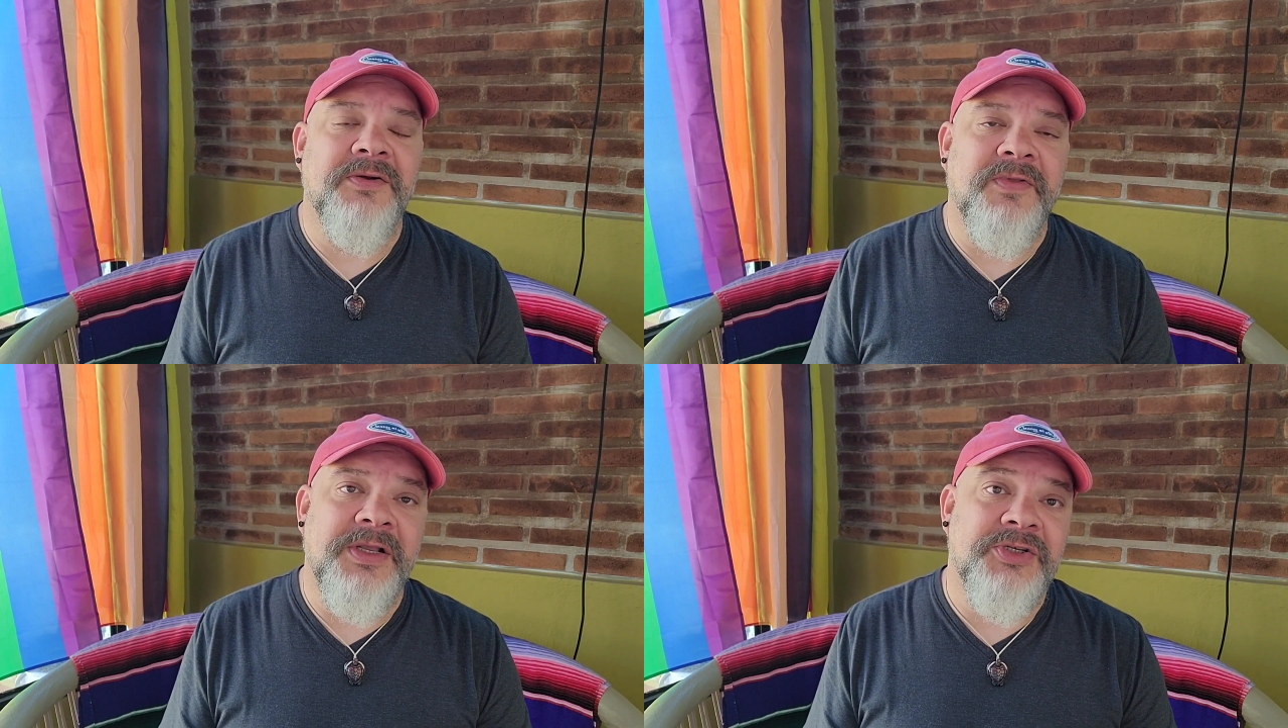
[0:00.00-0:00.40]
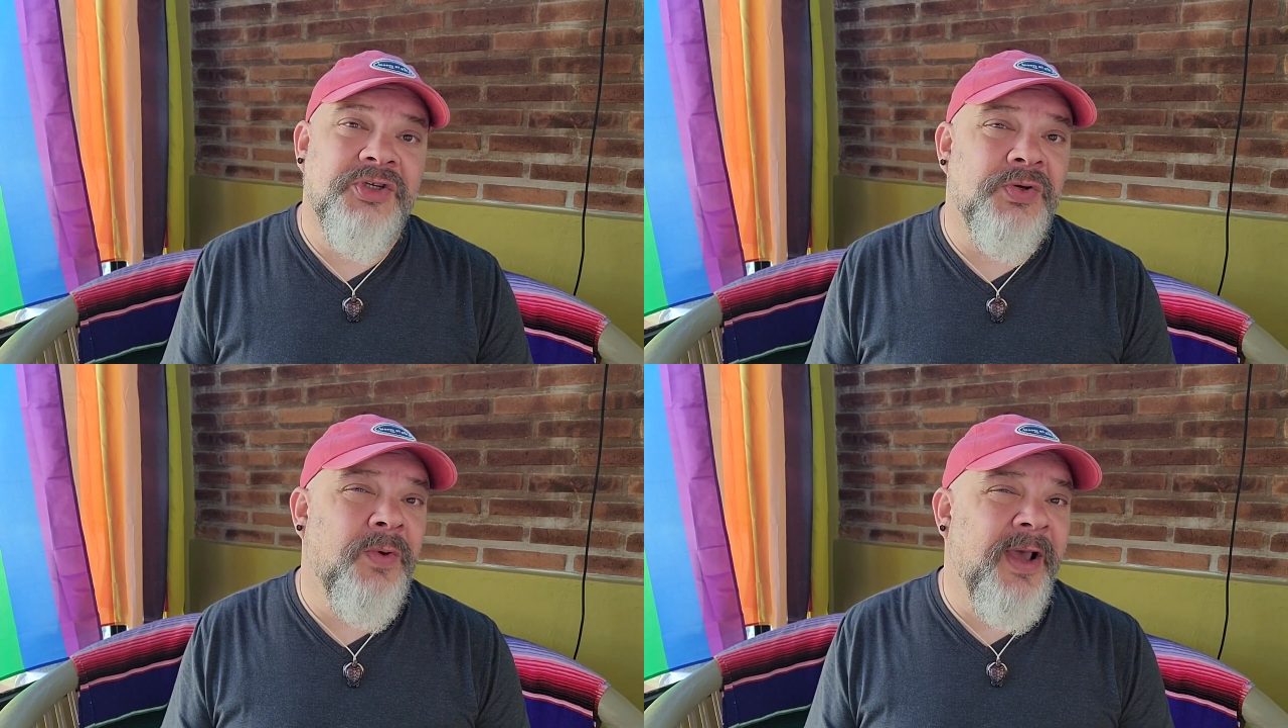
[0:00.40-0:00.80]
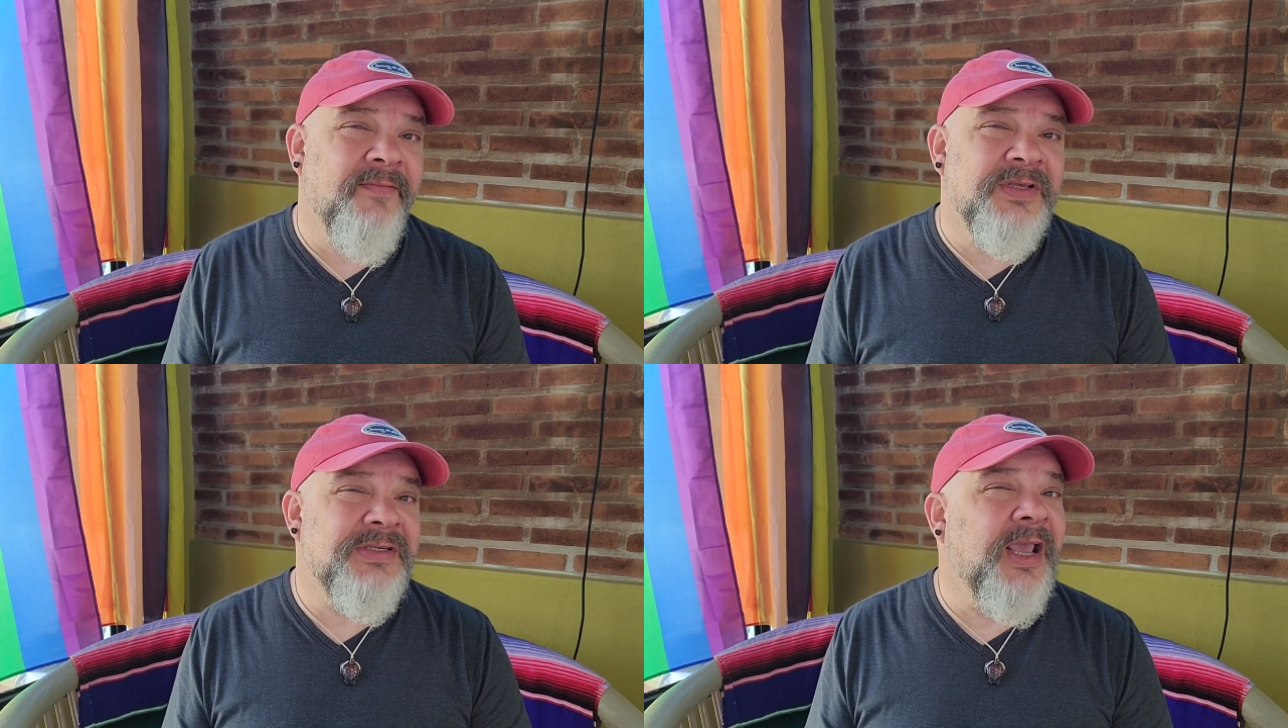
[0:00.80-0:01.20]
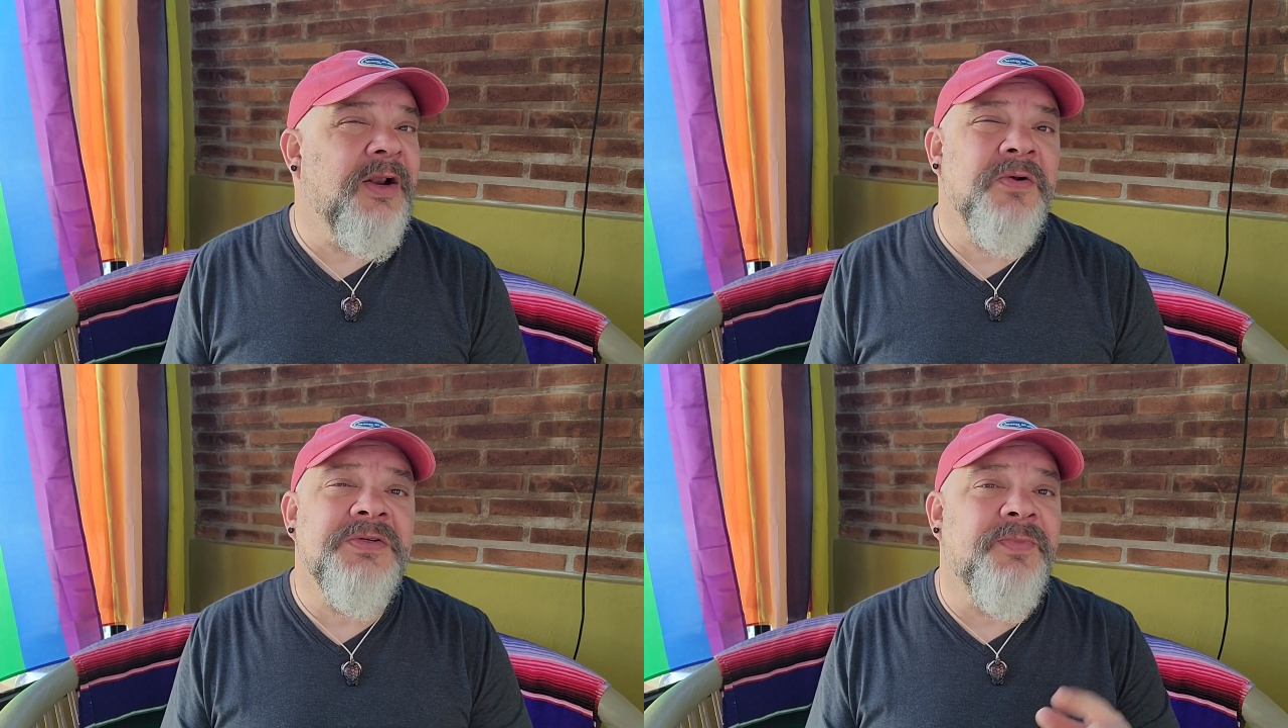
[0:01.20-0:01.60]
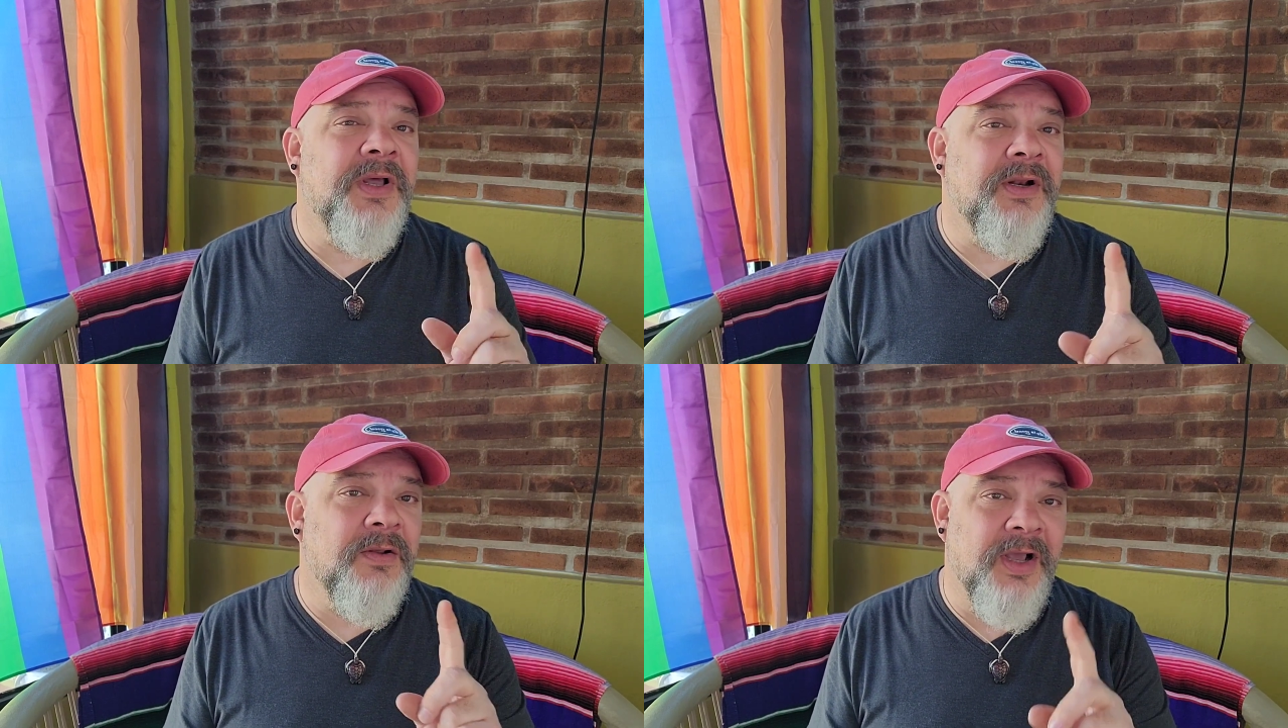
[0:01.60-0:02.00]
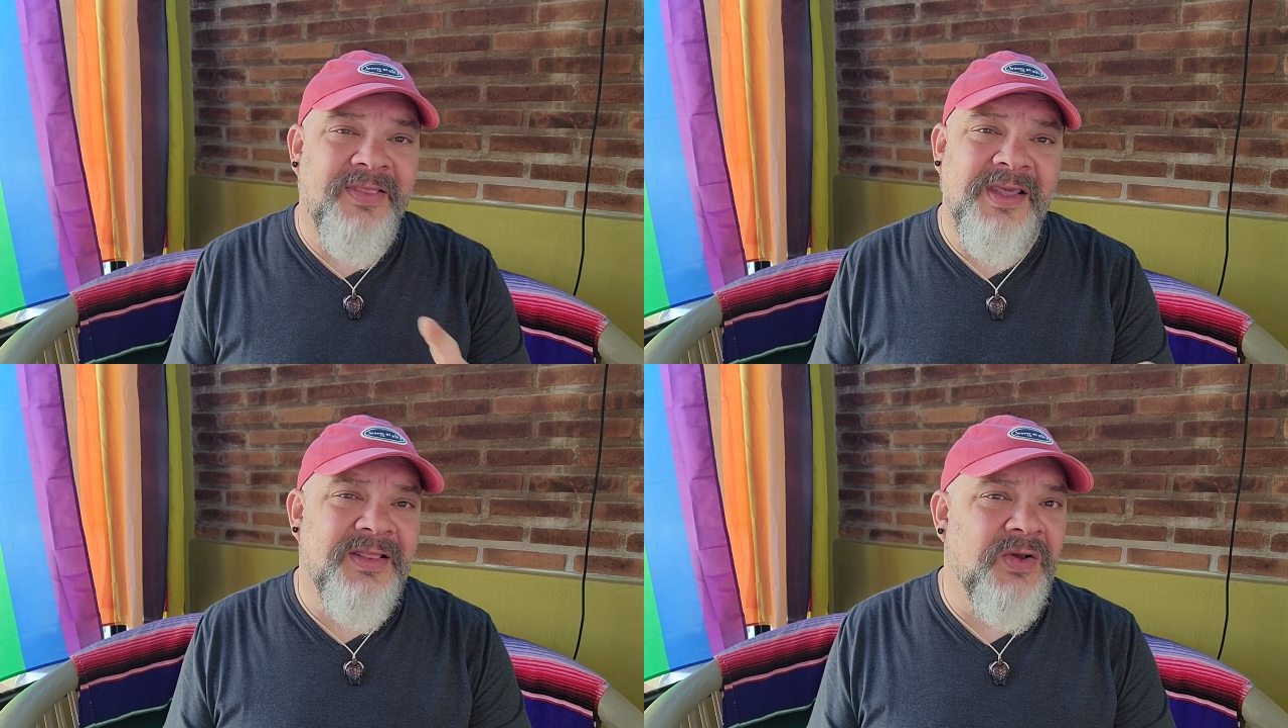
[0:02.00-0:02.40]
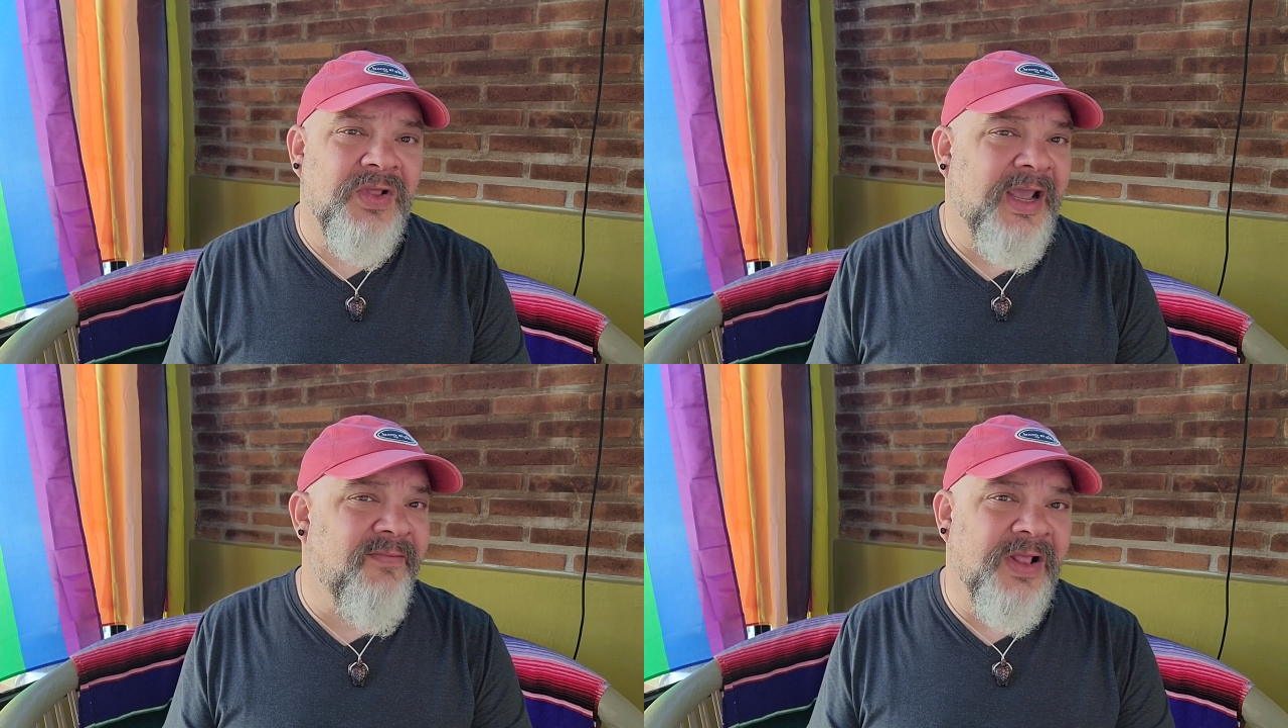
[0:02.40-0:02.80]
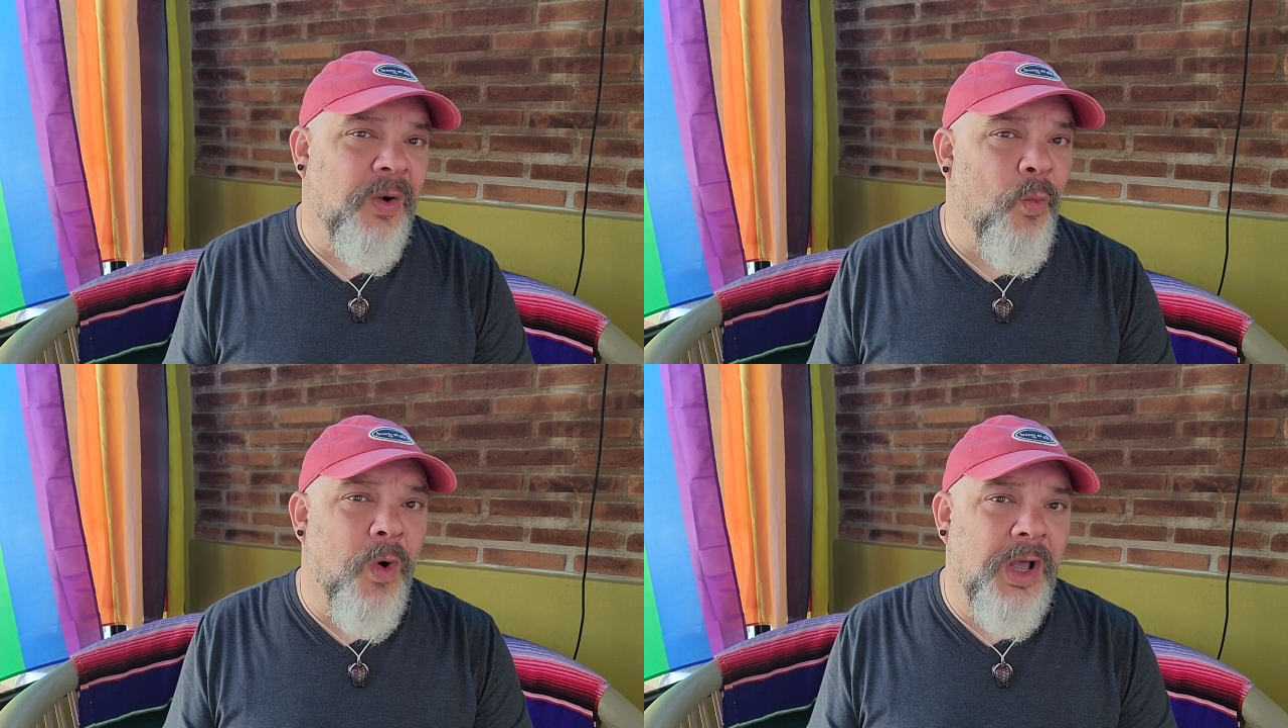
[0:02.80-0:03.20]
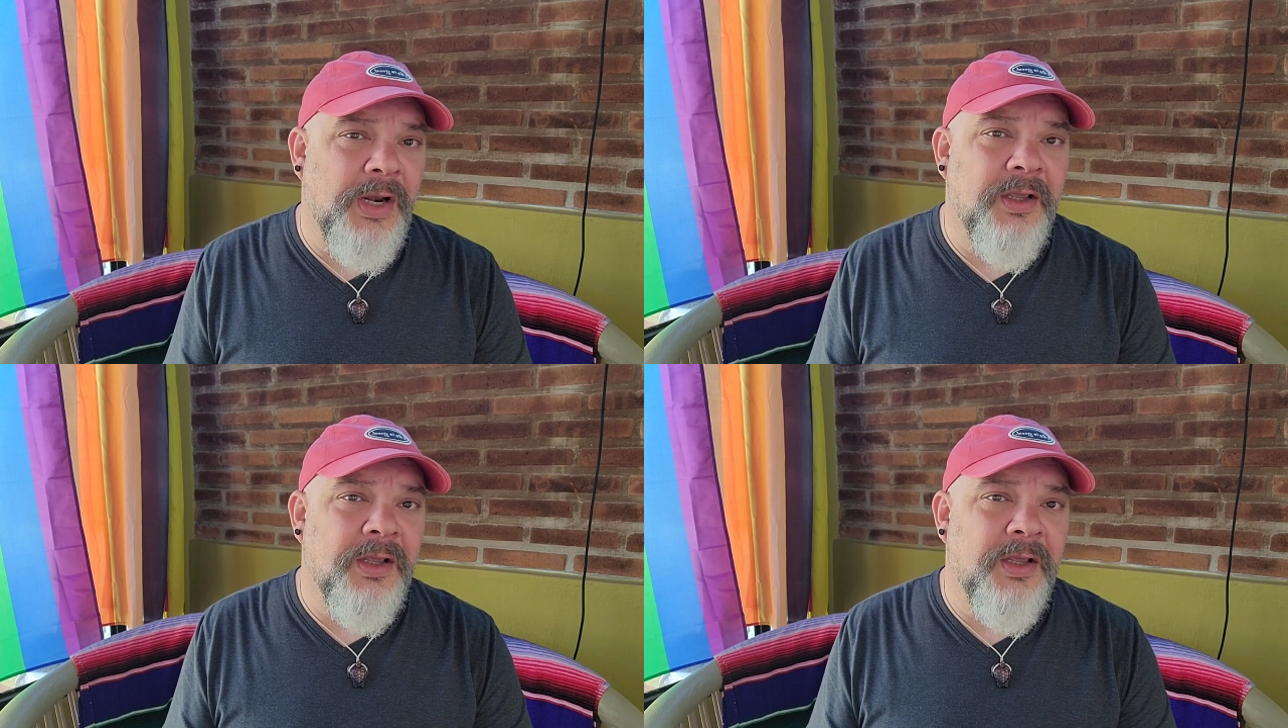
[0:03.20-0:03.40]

They do have the scanners, but I think they only have like one.